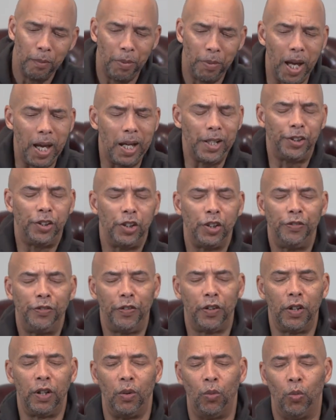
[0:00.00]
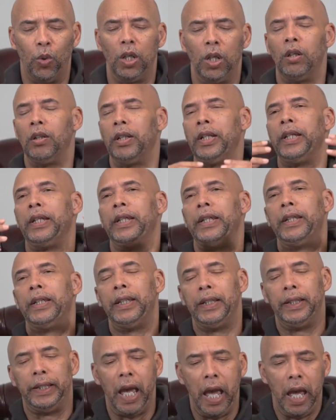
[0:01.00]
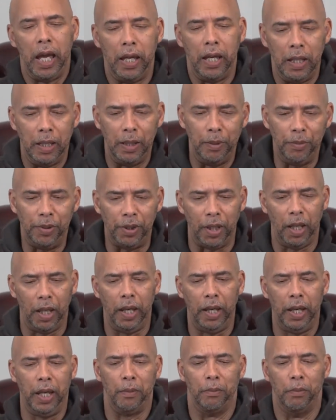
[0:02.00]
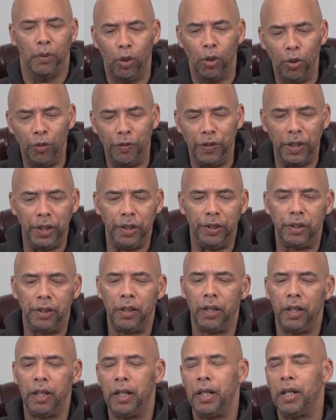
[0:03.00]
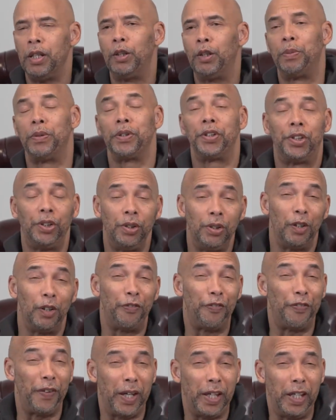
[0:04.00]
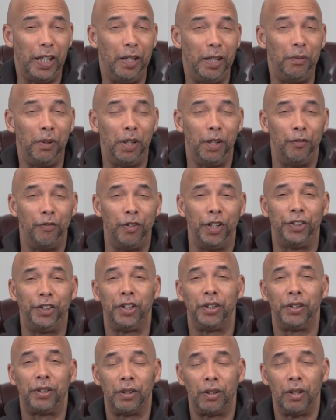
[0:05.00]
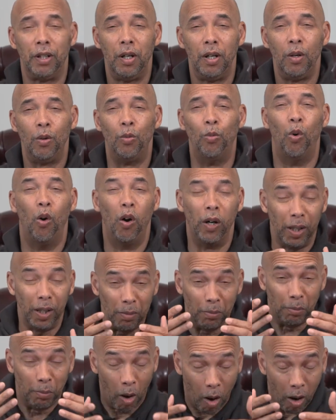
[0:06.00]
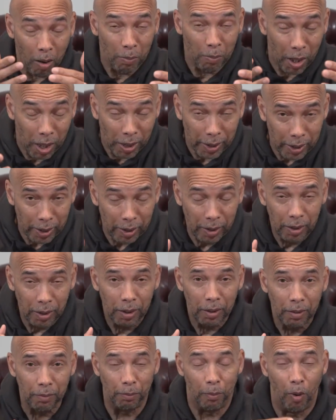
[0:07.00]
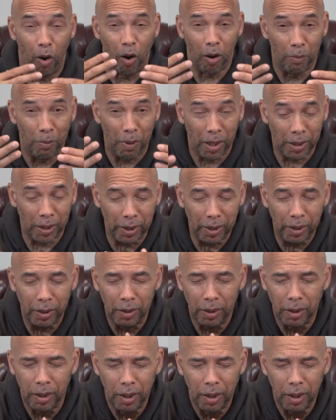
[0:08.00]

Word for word: Passions for worldly games, and, and movies, the pursuit of fame and riches, wanting more money, more money.